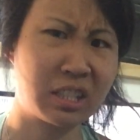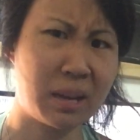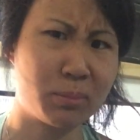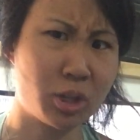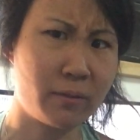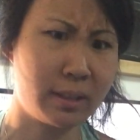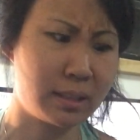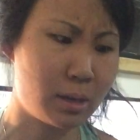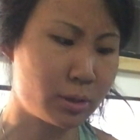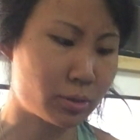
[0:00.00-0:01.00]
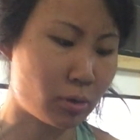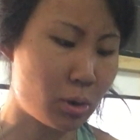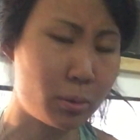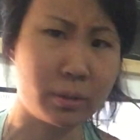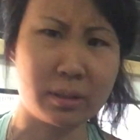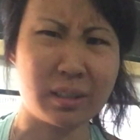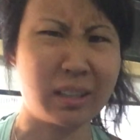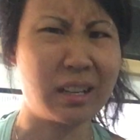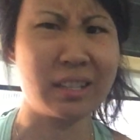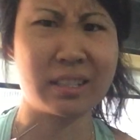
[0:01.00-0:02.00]
kept shoving it down his throat.
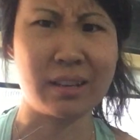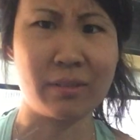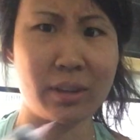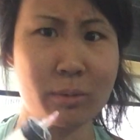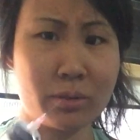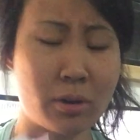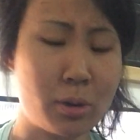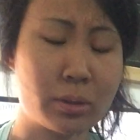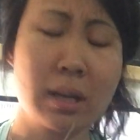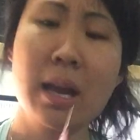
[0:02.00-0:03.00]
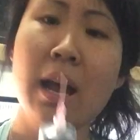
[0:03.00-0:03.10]
Guts and everything was gross.